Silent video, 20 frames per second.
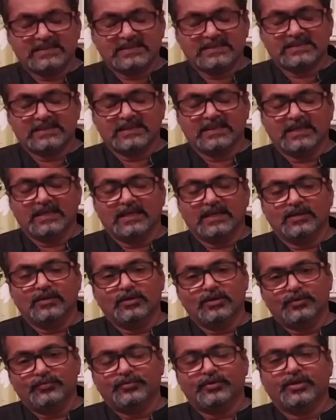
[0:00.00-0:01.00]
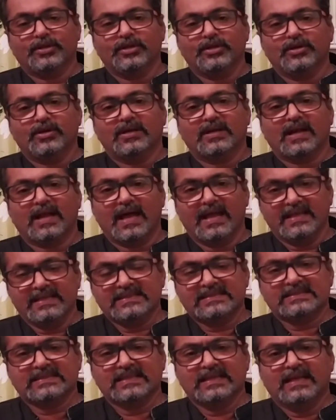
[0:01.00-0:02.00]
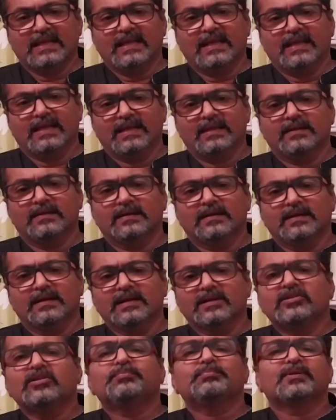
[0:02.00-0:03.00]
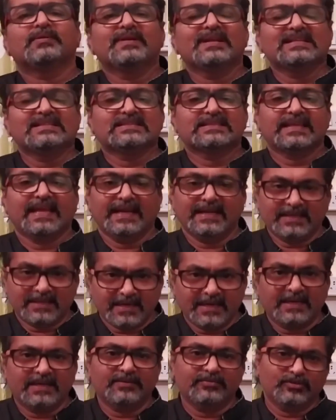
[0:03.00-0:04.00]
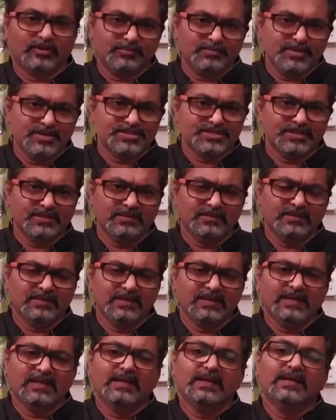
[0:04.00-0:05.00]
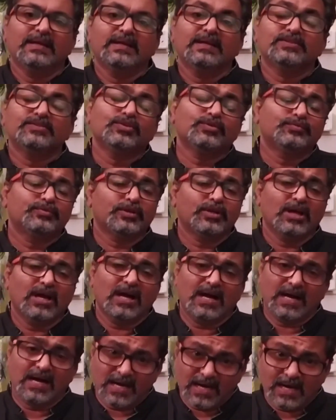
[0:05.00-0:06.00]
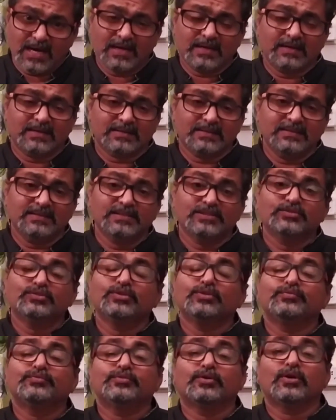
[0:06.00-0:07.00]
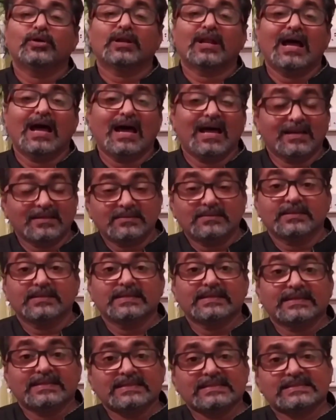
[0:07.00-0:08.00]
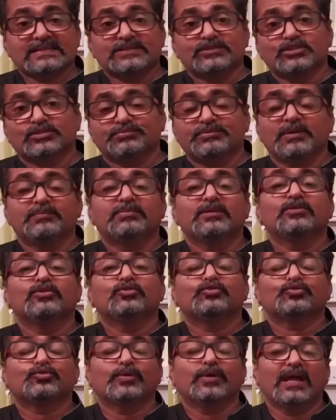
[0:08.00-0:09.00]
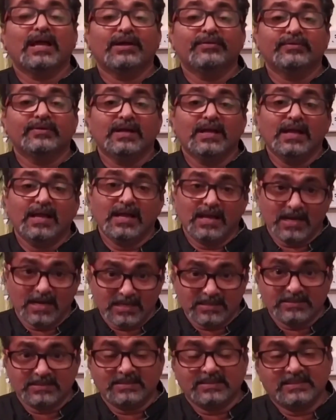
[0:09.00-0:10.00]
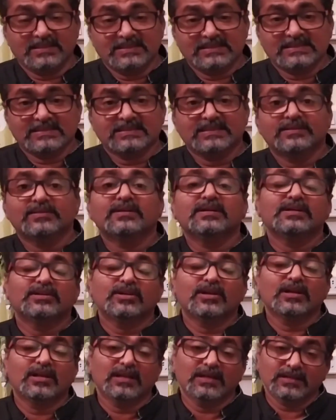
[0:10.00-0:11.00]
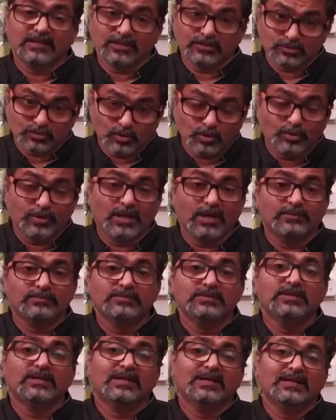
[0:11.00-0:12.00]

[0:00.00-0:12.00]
It's uh, good for your eyes, you know, it prevents cataract formation. It is good for your heart. It is good for arthritis. Those people, those who have arthritis, you know, it will slow down.